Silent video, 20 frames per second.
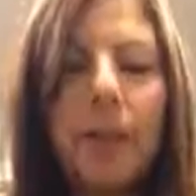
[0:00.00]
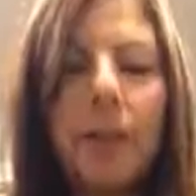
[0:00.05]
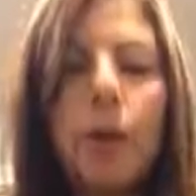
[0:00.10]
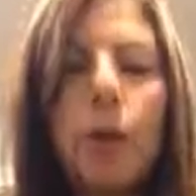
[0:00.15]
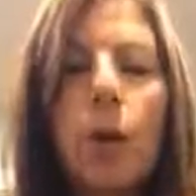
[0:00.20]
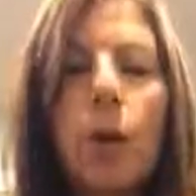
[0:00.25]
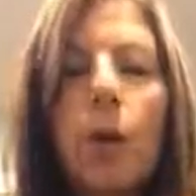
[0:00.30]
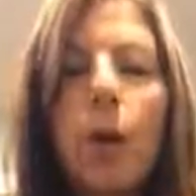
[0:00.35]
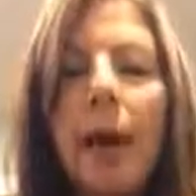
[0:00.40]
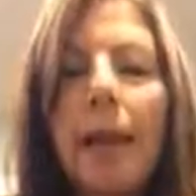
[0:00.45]

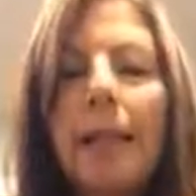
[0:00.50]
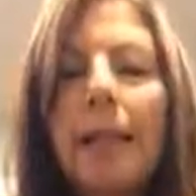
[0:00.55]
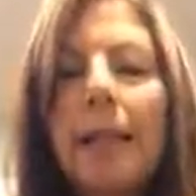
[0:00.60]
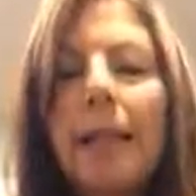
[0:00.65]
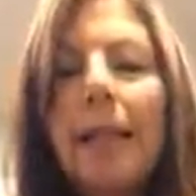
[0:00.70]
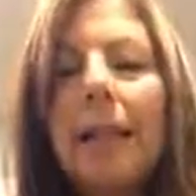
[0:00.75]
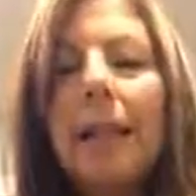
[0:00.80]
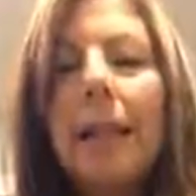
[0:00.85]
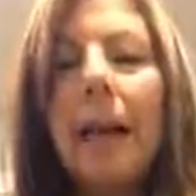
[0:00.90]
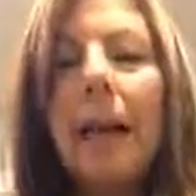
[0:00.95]
So I
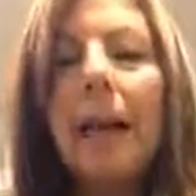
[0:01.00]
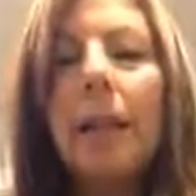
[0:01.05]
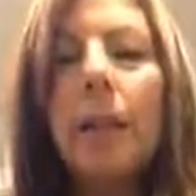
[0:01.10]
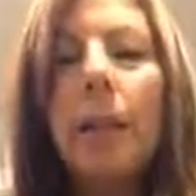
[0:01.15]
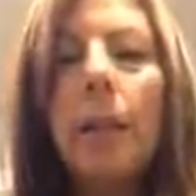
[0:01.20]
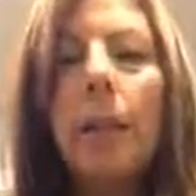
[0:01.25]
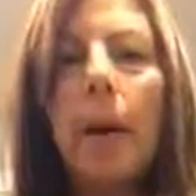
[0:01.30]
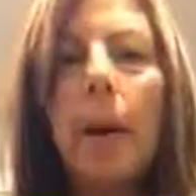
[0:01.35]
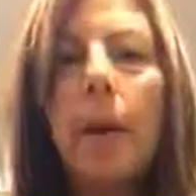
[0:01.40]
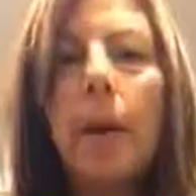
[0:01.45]
did
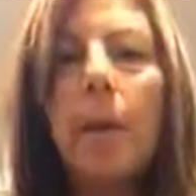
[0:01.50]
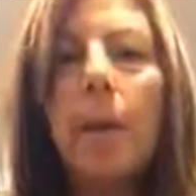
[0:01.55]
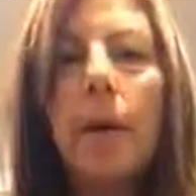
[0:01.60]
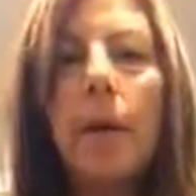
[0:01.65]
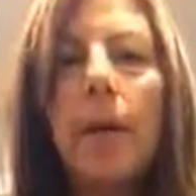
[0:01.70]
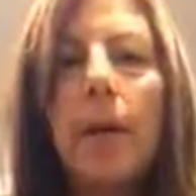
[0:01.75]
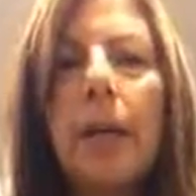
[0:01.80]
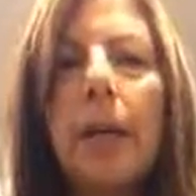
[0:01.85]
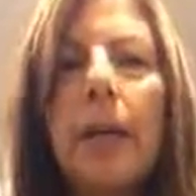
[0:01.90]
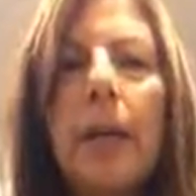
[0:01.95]
line the bottom
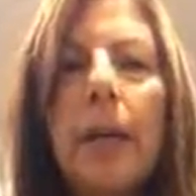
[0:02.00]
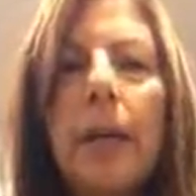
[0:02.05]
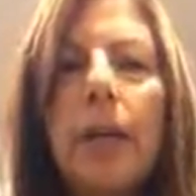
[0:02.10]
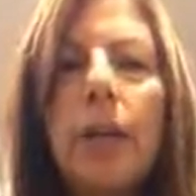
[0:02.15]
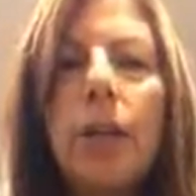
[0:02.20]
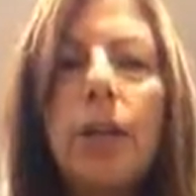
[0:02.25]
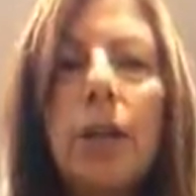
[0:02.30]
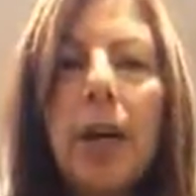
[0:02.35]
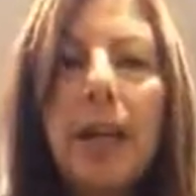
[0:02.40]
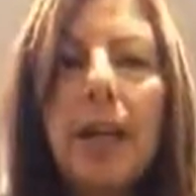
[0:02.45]
of it
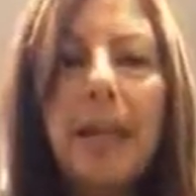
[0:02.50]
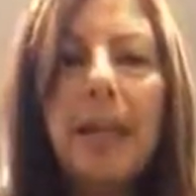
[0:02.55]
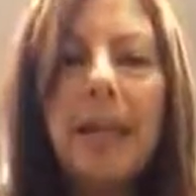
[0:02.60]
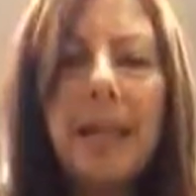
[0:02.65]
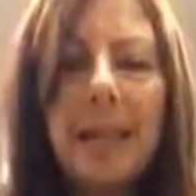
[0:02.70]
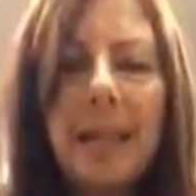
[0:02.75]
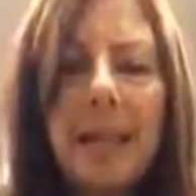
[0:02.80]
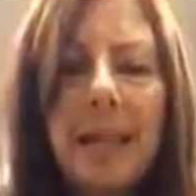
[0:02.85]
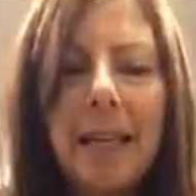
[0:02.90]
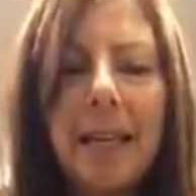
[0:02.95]

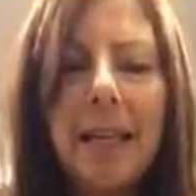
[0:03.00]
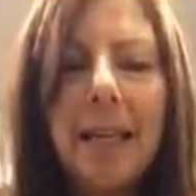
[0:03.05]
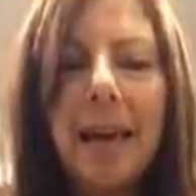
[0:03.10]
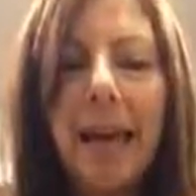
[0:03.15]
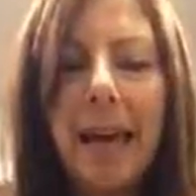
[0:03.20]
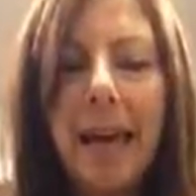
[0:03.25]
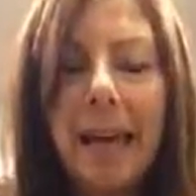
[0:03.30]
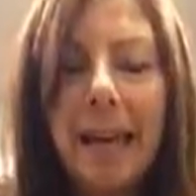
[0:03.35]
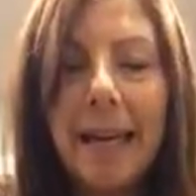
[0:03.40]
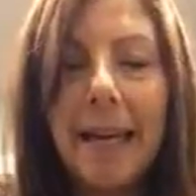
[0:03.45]
just in
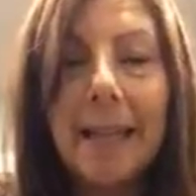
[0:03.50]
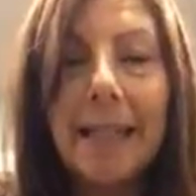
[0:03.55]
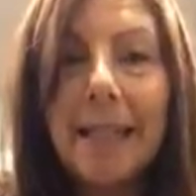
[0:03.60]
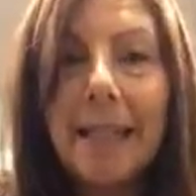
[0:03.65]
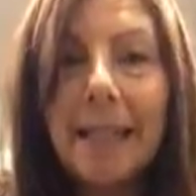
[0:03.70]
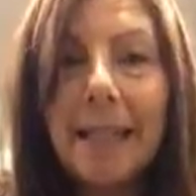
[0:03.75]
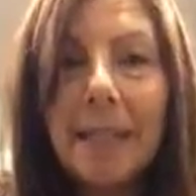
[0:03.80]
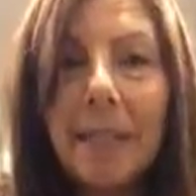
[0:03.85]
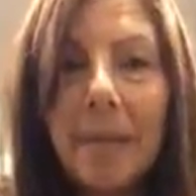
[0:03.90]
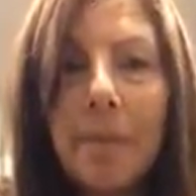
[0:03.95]

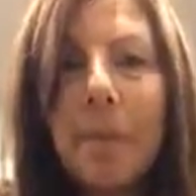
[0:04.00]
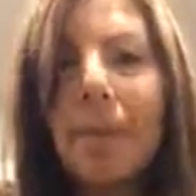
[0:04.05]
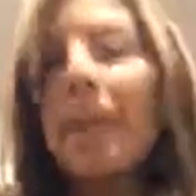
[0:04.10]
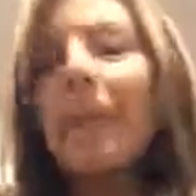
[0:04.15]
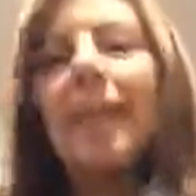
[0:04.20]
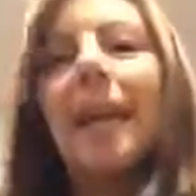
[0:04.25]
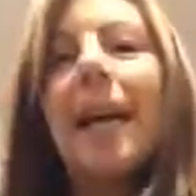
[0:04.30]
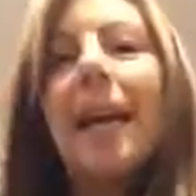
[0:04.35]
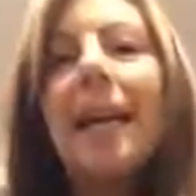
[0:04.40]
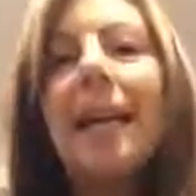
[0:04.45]
case
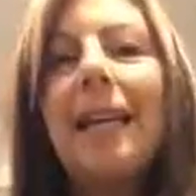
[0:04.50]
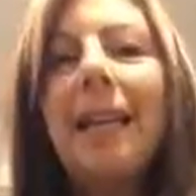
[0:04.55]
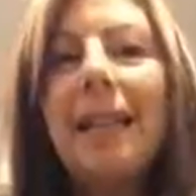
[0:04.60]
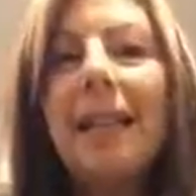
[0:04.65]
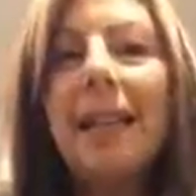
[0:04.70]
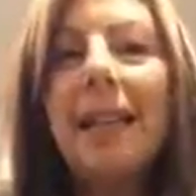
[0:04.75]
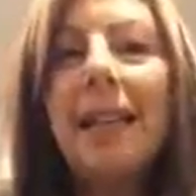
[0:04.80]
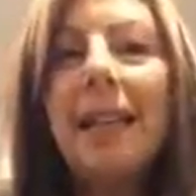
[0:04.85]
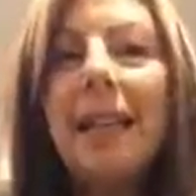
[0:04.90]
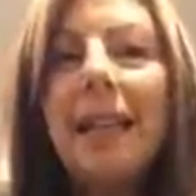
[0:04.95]

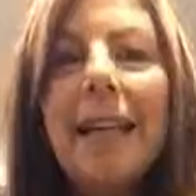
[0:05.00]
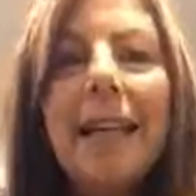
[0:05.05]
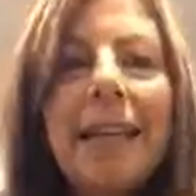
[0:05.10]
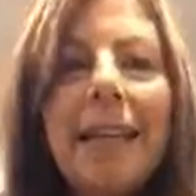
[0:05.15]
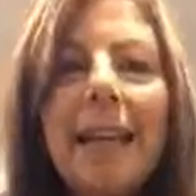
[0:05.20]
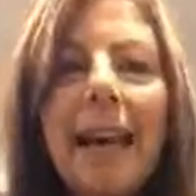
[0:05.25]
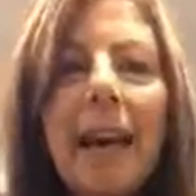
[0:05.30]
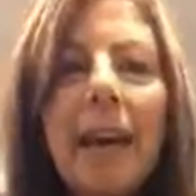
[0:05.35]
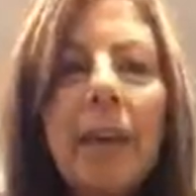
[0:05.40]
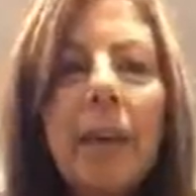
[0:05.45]
anything
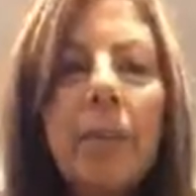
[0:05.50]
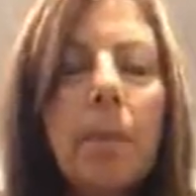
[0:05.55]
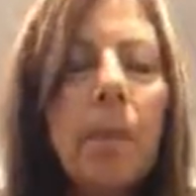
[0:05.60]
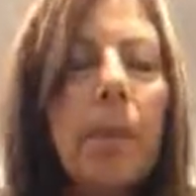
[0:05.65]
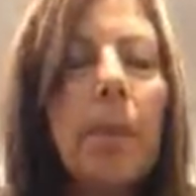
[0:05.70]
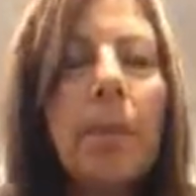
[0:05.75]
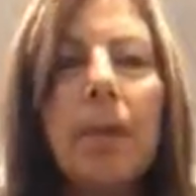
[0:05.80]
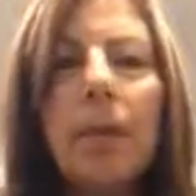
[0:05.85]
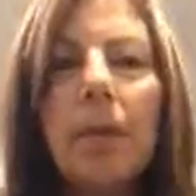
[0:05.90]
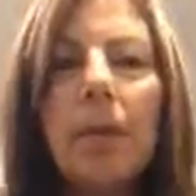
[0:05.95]
leaks out,
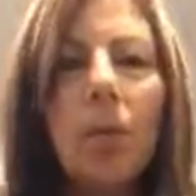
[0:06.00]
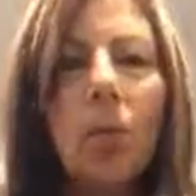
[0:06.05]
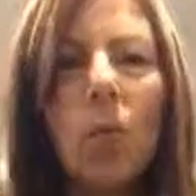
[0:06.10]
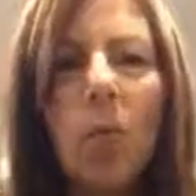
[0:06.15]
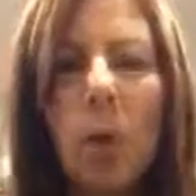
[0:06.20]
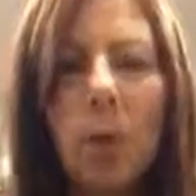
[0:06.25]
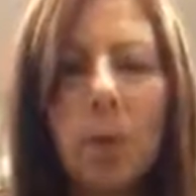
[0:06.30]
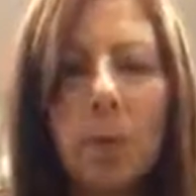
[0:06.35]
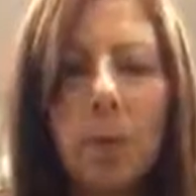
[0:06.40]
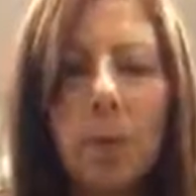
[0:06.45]
but it
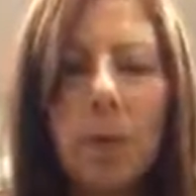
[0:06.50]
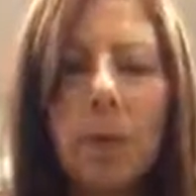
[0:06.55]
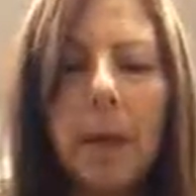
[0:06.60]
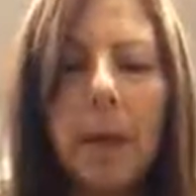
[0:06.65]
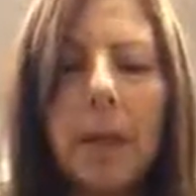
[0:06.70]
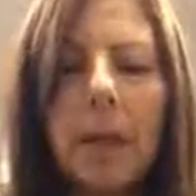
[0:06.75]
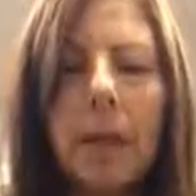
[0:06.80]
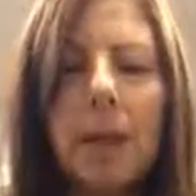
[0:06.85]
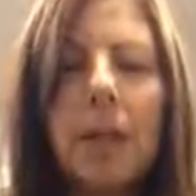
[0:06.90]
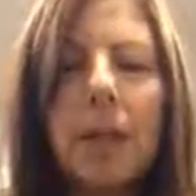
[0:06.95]
won't,
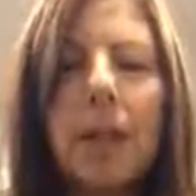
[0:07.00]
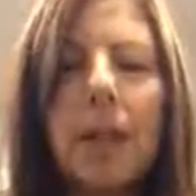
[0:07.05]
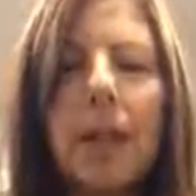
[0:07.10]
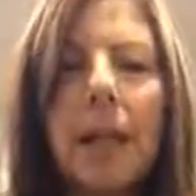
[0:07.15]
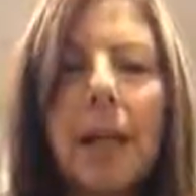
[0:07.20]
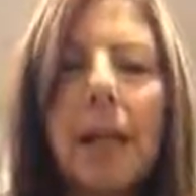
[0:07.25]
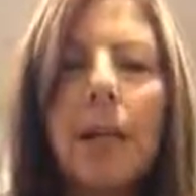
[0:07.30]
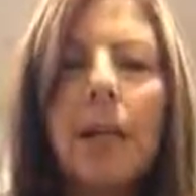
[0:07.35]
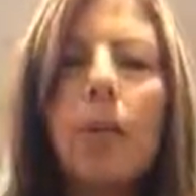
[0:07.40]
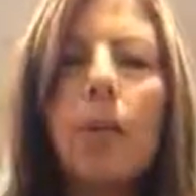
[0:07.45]
but just
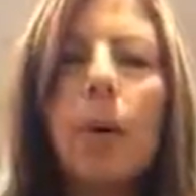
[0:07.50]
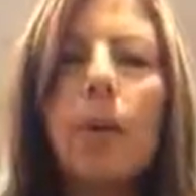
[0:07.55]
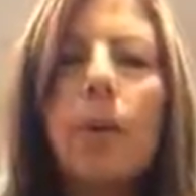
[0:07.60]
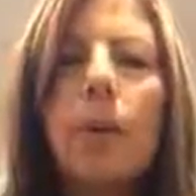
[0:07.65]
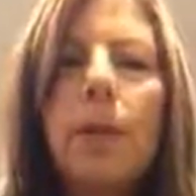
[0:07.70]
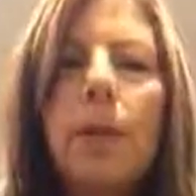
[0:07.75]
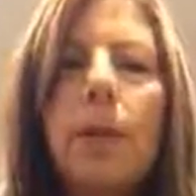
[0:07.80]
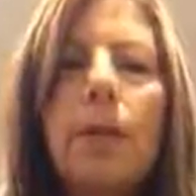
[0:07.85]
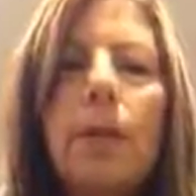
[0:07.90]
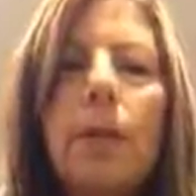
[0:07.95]
in case. So I
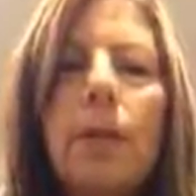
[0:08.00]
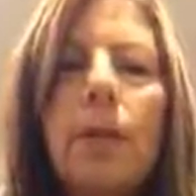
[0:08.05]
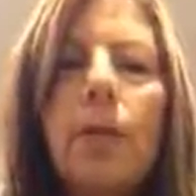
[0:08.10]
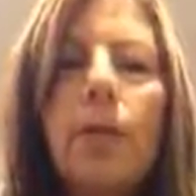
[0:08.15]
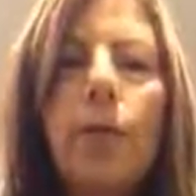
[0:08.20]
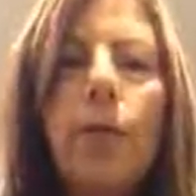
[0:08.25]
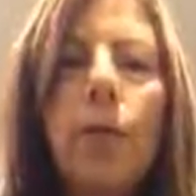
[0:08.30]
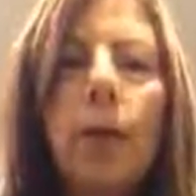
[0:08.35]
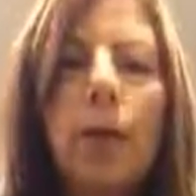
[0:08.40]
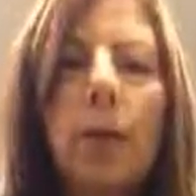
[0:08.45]
put some tin
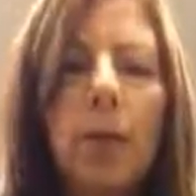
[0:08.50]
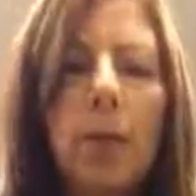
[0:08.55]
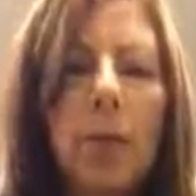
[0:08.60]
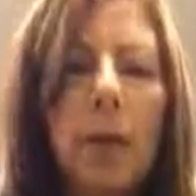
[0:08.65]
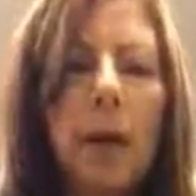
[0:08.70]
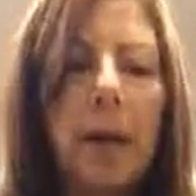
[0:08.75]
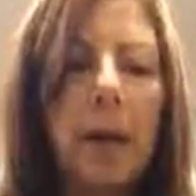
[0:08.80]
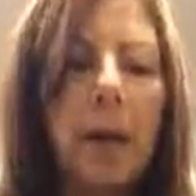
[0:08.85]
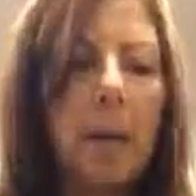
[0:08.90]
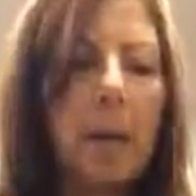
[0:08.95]
foil
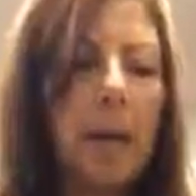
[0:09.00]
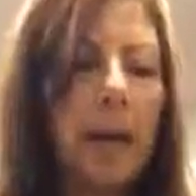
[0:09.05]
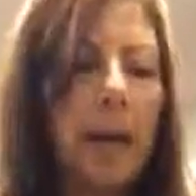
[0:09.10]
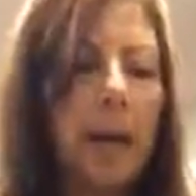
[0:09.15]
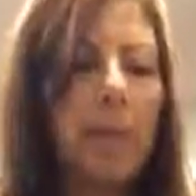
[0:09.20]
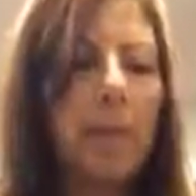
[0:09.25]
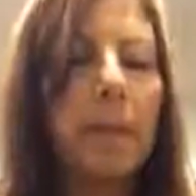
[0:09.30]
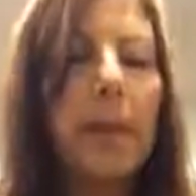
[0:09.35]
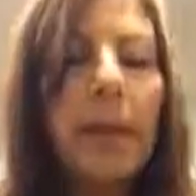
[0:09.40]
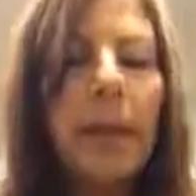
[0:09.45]
around the
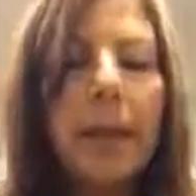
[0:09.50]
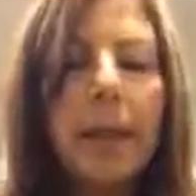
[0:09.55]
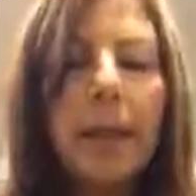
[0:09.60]
pan.